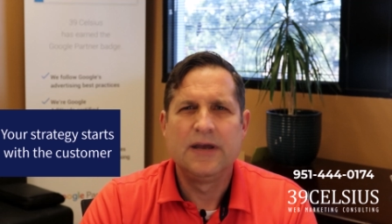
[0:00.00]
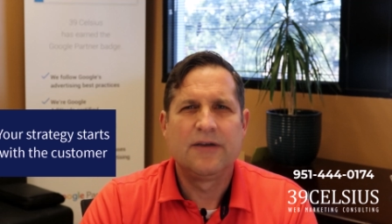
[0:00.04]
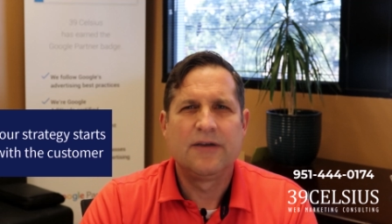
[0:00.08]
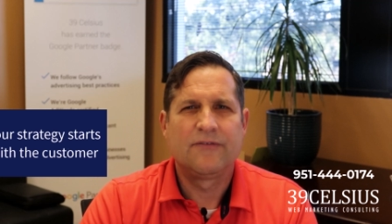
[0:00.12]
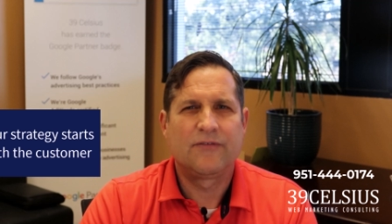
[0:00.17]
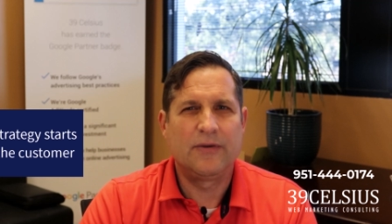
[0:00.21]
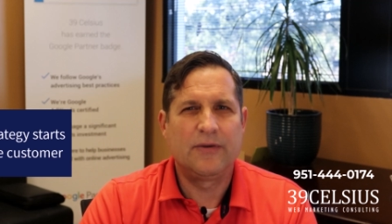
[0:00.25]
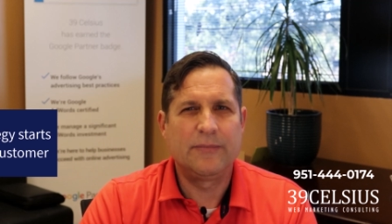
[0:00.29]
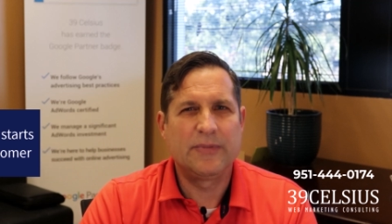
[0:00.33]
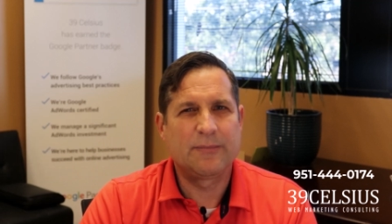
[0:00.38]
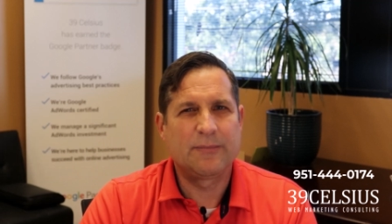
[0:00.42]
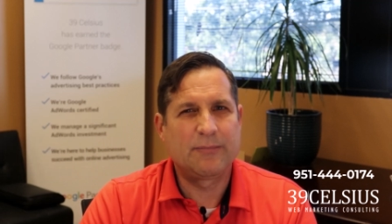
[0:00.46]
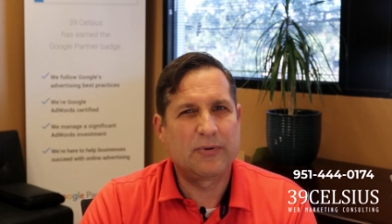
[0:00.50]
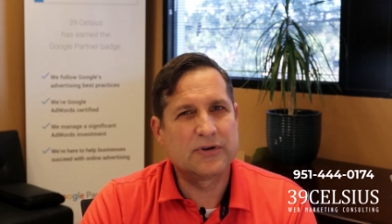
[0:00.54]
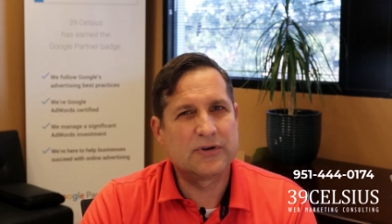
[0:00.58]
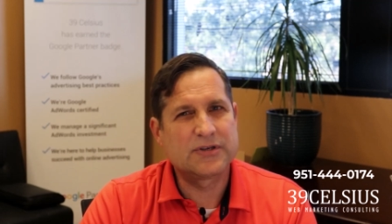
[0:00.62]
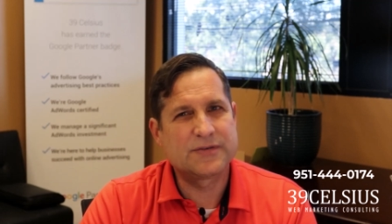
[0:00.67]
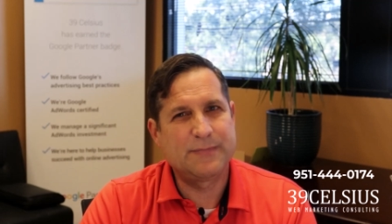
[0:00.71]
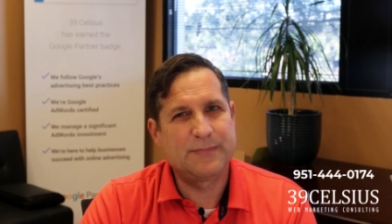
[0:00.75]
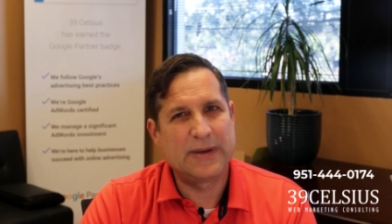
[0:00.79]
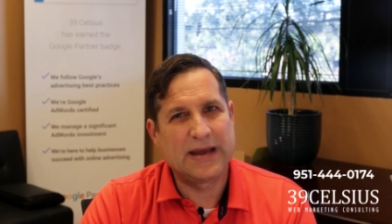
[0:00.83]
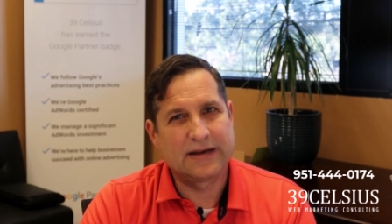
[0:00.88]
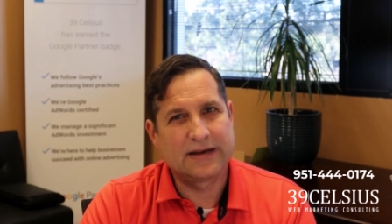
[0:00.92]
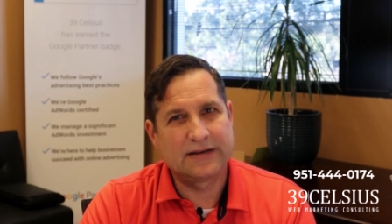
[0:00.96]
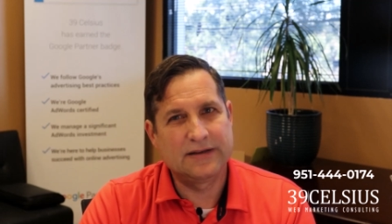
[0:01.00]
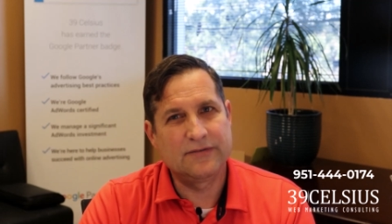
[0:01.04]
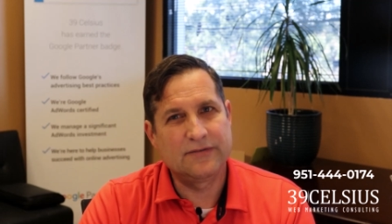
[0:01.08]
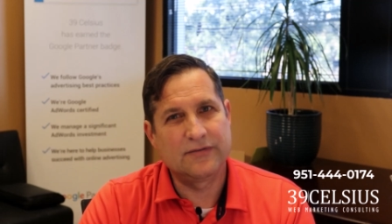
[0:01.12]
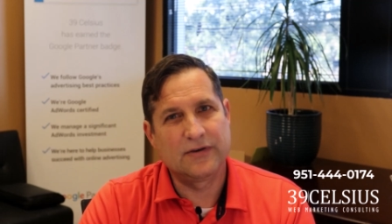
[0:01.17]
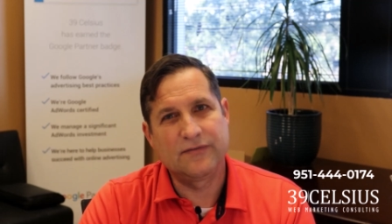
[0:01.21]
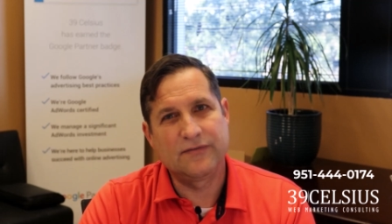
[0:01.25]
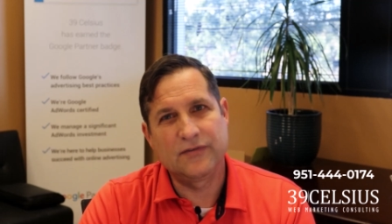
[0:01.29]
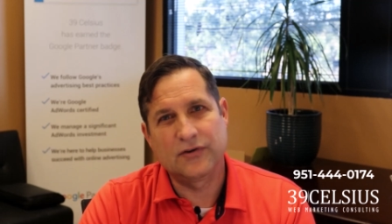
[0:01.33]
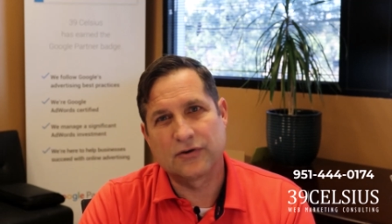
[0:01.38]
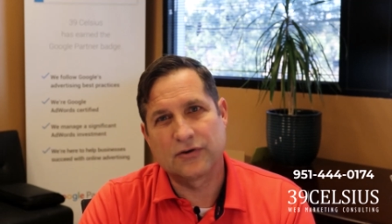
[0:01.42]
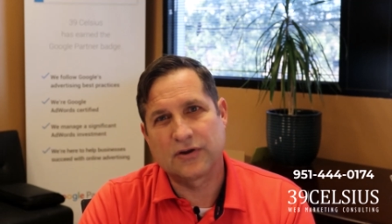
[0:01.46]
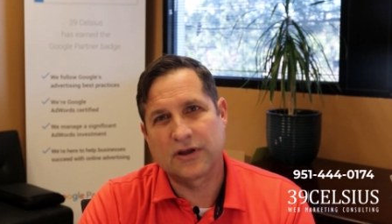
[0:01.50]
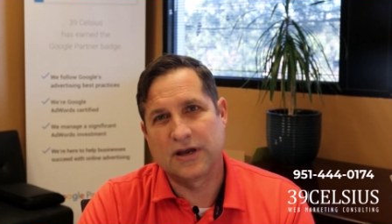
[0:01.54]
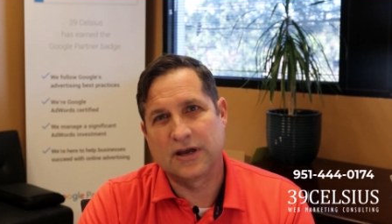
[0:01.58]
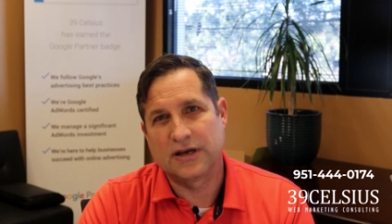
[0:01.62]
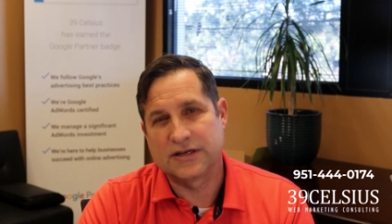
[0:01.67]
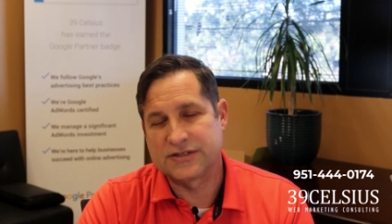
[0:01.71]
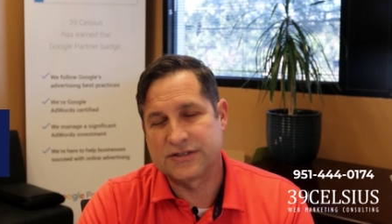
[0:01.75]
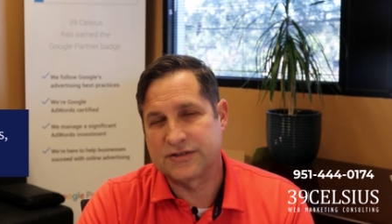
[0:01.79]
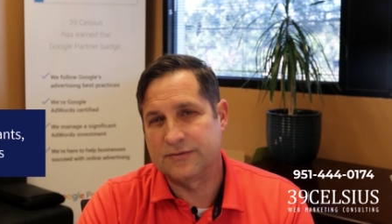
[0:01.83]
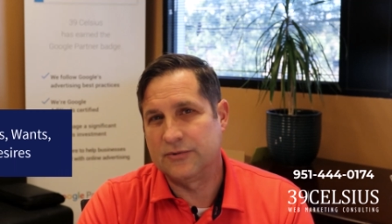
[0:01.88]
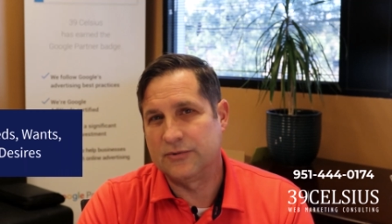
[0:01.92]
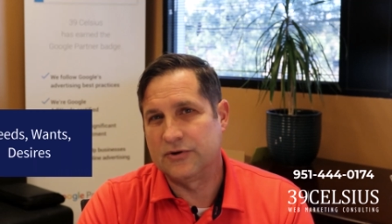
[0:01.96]
from the perspective of your
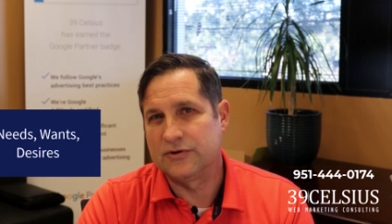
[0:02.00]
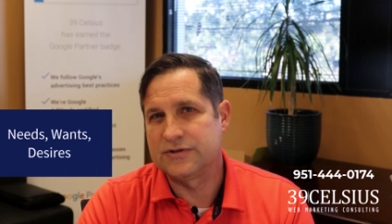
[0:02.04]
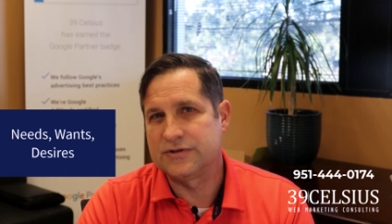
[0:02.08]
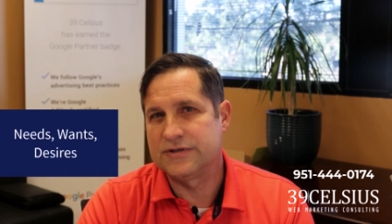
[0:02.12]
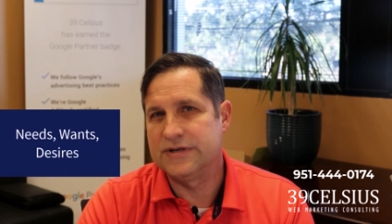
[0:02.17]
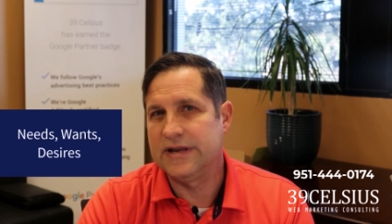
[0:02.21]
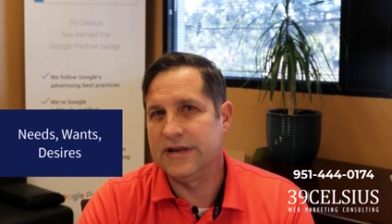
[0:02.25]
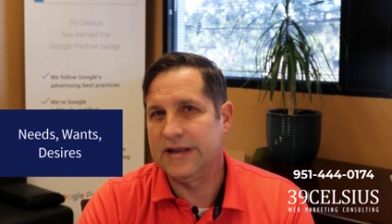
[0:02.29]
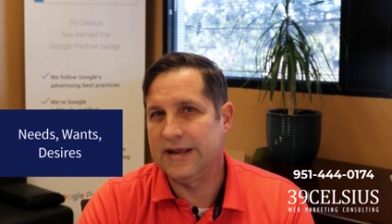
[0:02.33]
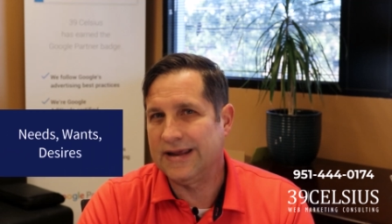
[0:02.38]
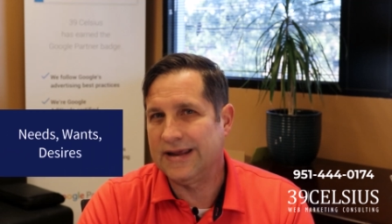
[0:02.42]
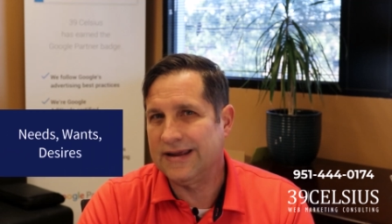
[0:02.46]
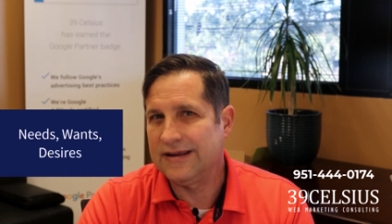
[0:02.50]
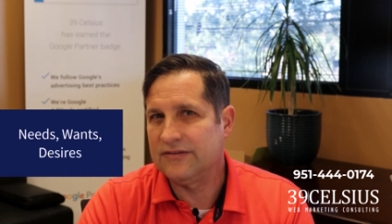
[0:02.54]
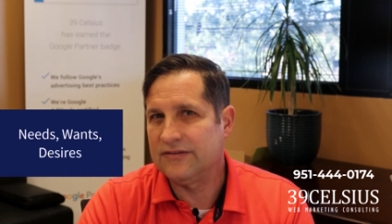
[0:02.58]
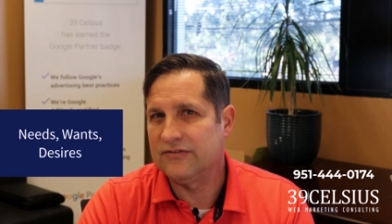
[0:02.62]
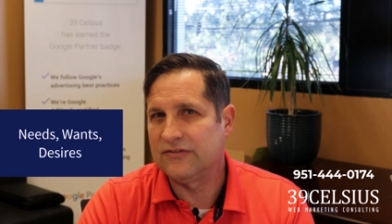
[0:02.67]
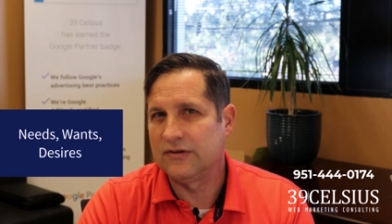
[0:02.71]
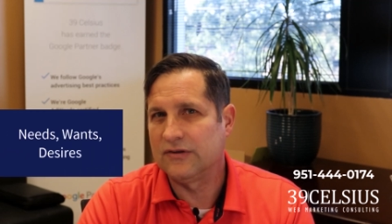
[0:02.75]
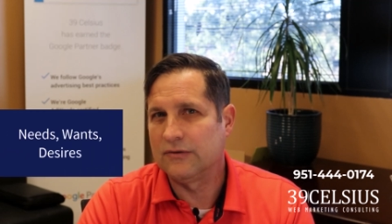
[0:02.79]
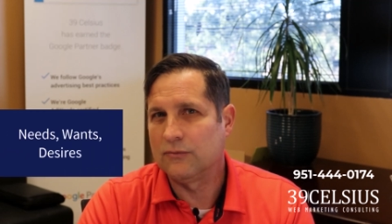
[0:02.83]
customer's needs,